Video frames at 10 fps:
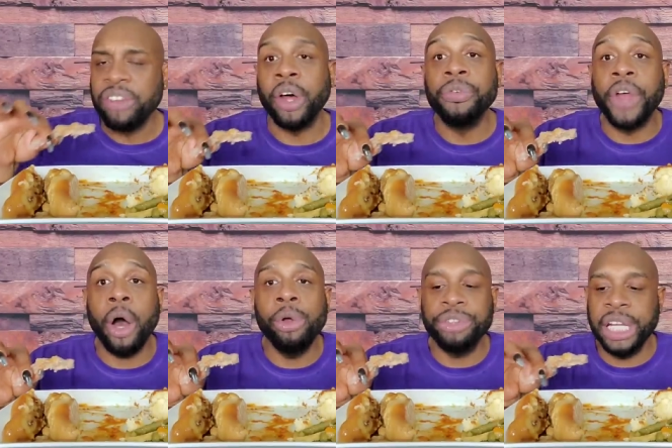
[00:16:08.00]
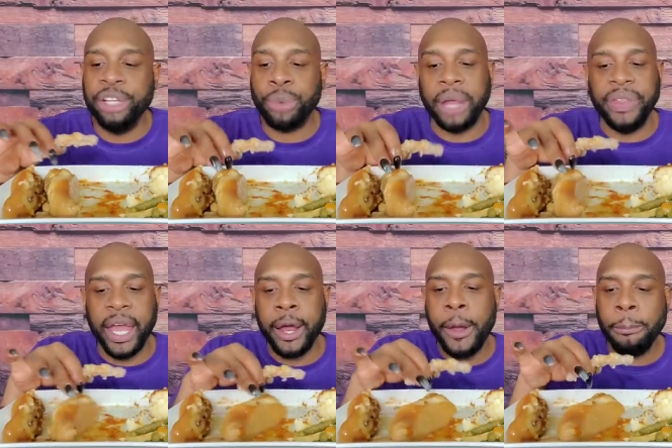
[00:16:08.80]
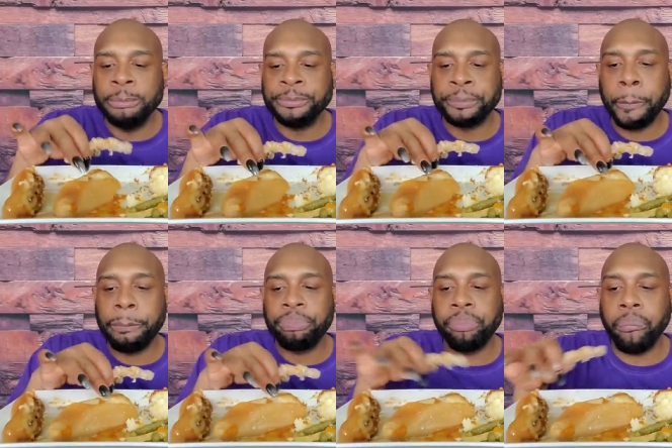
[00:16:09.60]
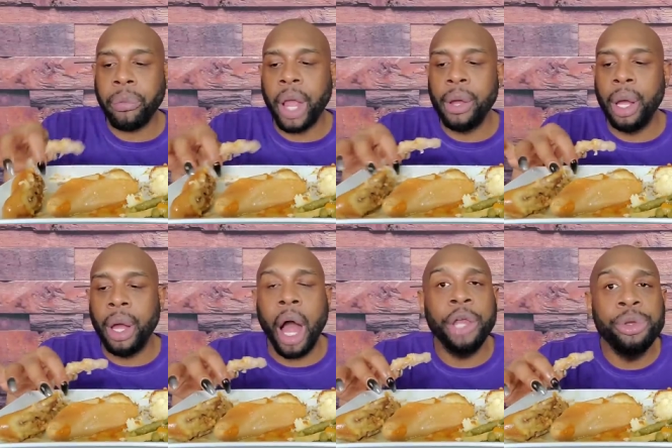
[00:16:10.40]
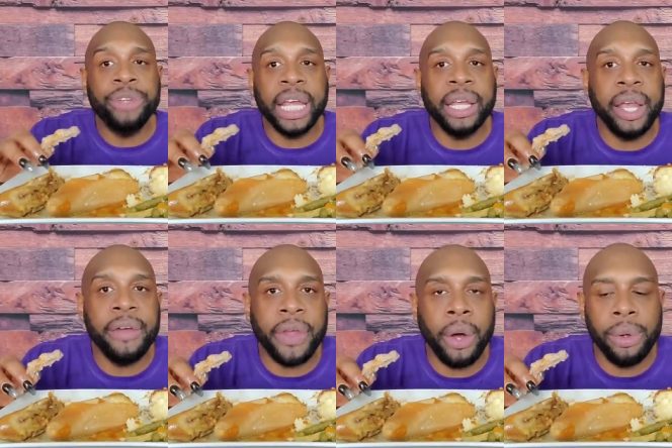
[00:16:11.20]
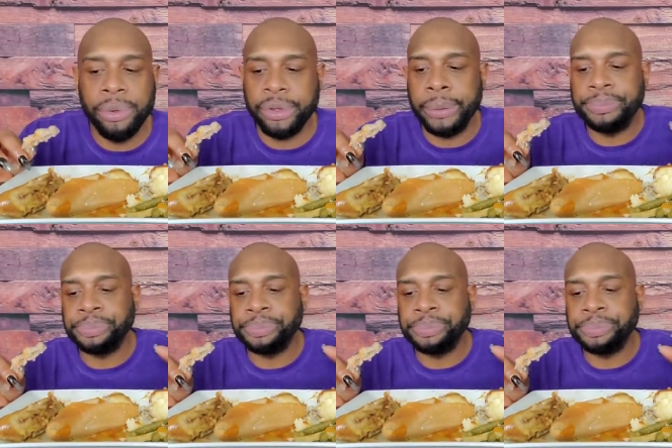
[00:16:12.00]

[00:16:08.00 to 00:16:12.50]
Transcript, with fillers: So those needs right there, are you taking care of those?